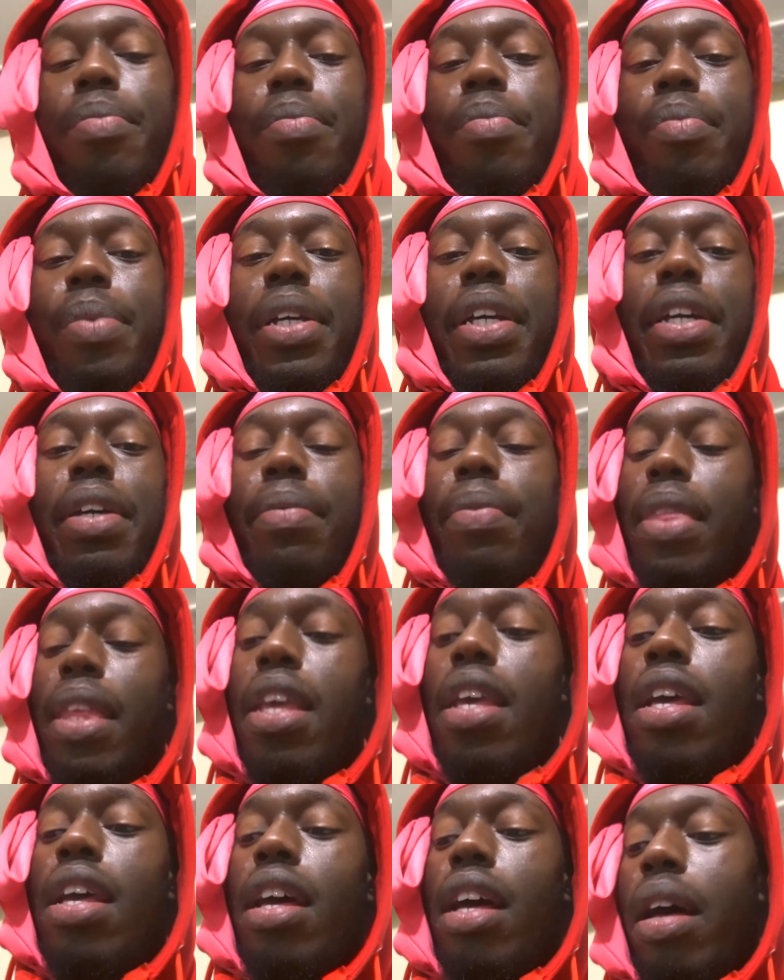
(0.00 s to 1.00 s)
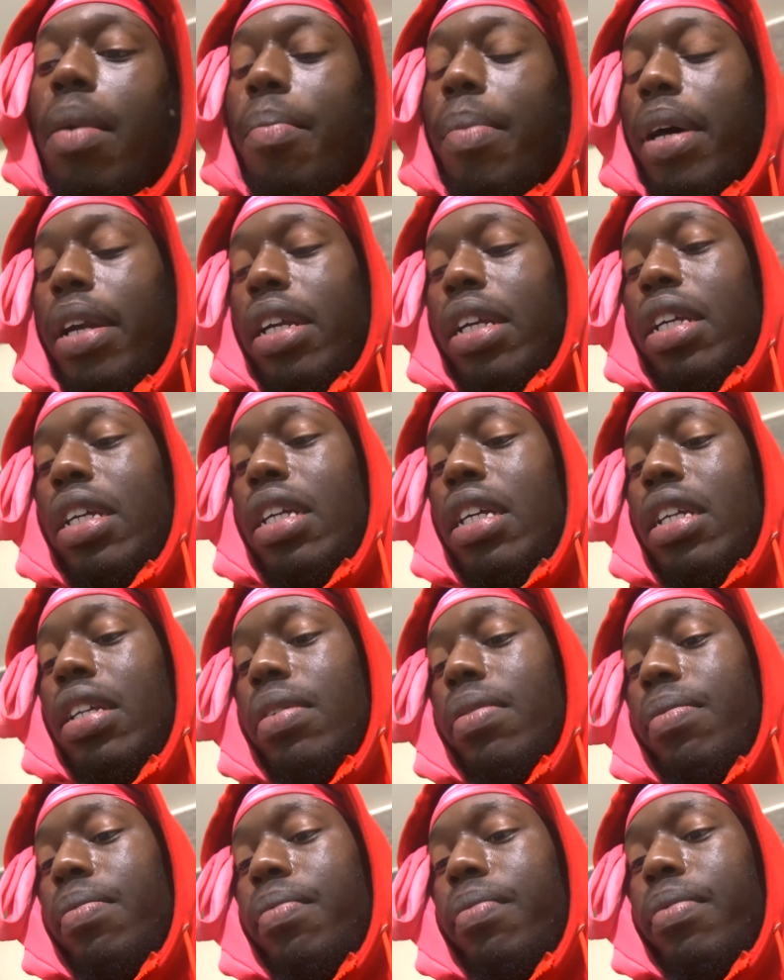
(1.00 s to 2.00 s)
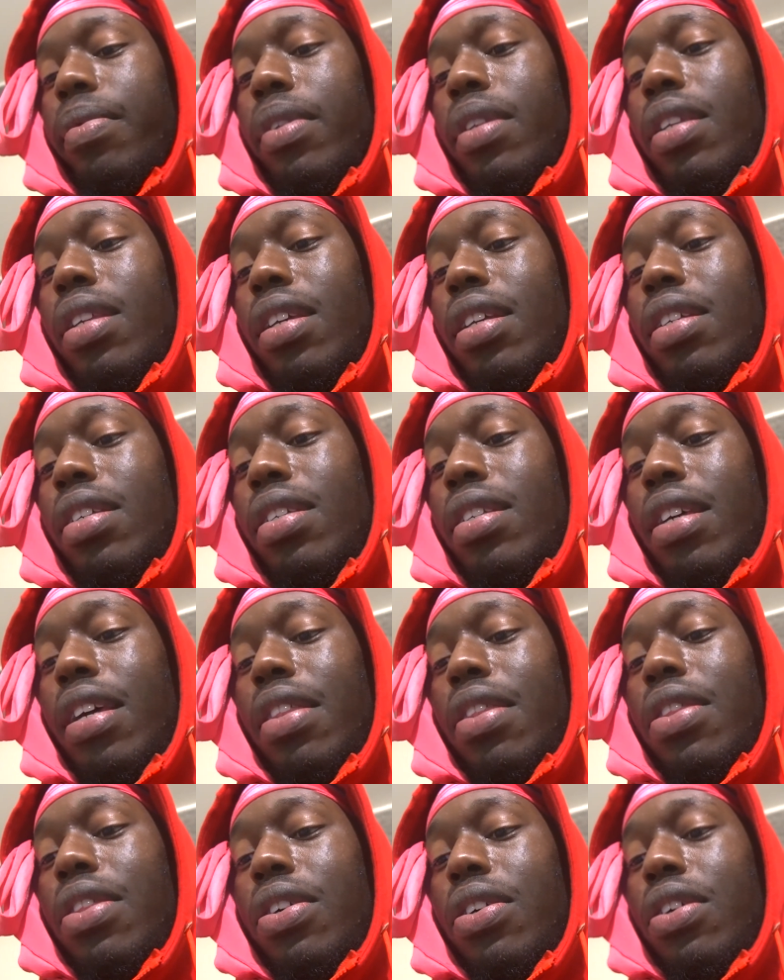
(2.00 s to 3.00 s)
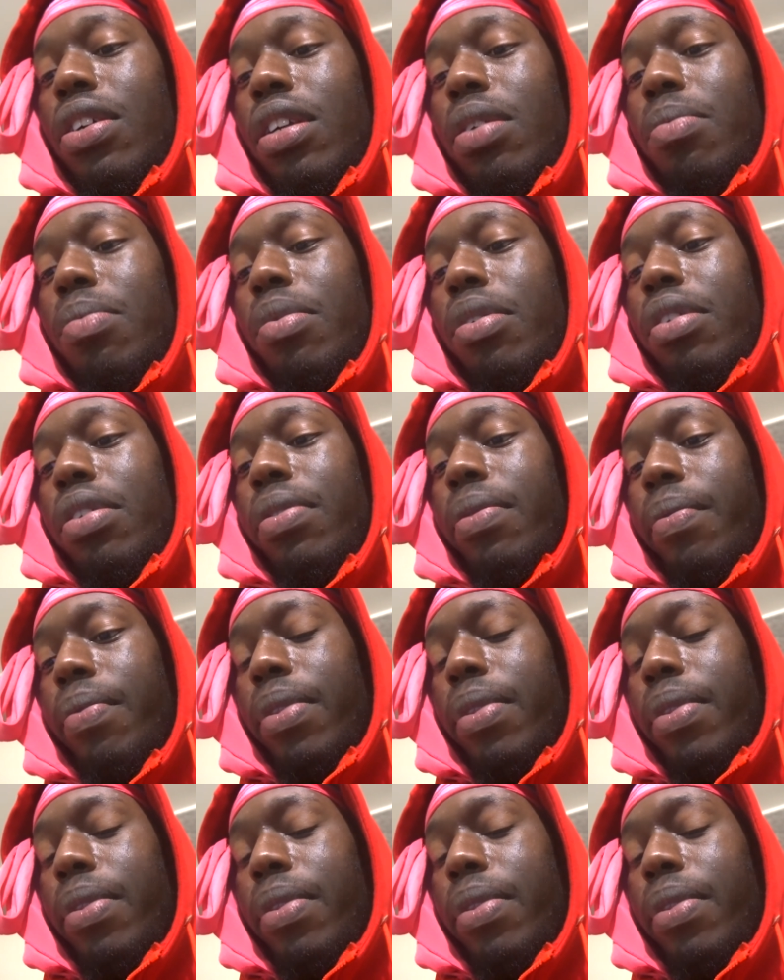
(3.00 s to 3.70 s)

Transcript: But yeah, I'm about to eat. It's 10:30, bro.